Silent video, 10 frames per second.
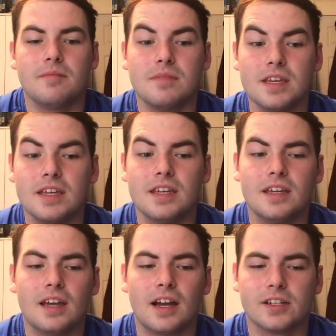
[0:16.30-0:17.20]

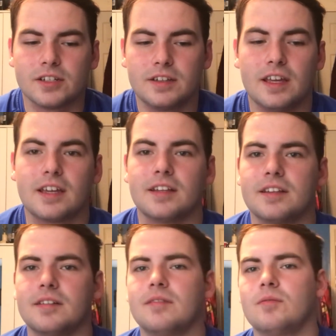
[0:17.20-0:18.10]
me actually
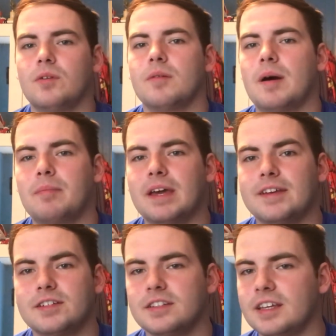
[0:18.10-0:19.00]
taking one of my
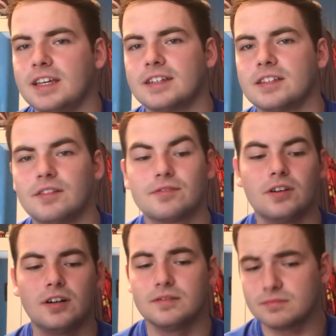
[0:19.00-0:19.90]
pet snakes that I've
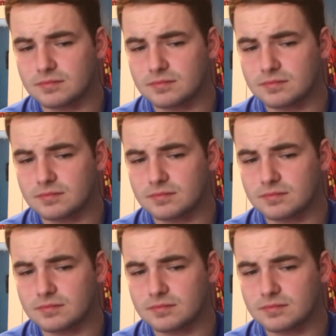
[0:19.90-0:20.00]
got,